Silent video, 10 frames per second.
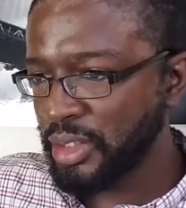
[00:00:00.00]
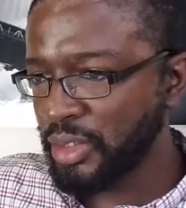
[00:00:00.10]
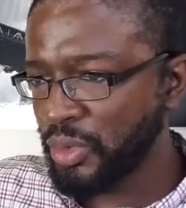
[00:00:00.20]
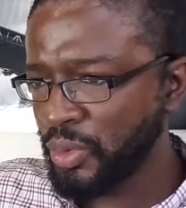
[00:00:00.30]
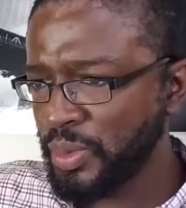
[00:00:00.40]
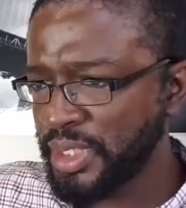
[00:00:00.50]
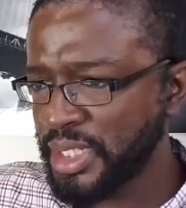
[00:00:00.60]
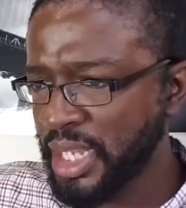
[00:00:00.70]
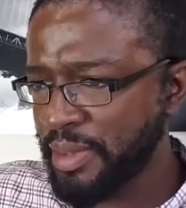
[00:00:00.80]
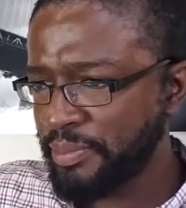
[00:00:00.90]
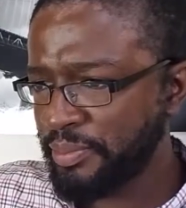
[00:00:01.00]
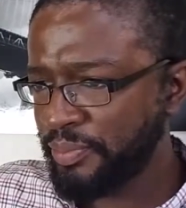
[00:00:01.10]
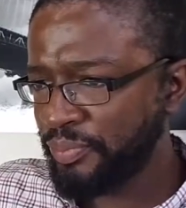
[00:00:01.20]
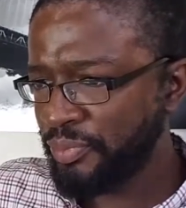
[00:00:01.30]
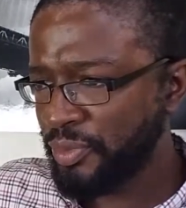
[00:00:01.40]
Ooh, what just happened?
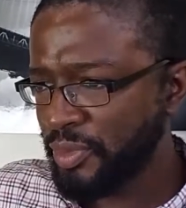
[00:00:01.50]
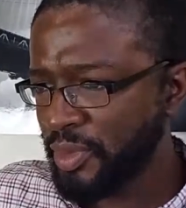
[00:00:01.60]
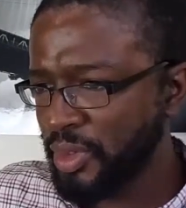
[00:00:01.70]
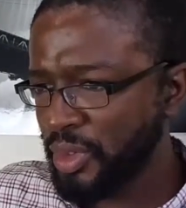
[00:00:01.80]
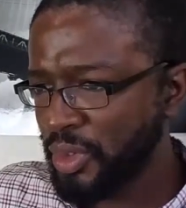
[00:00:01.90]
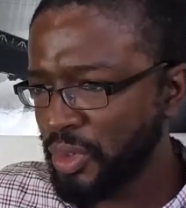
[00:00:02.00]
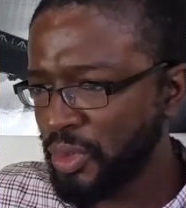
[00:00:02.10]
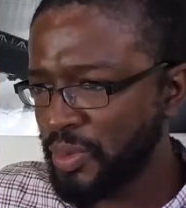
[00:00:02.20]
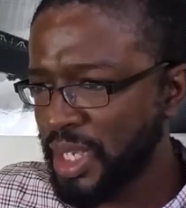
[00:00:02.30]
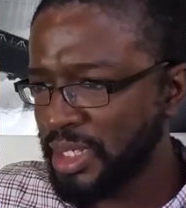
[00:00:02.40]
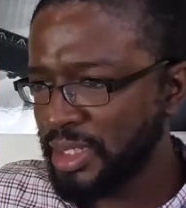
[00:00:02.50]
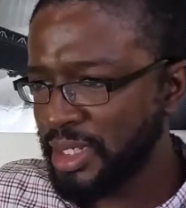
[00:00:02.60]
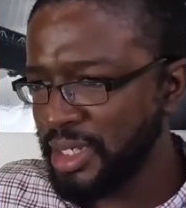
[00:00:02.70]
Who knocked it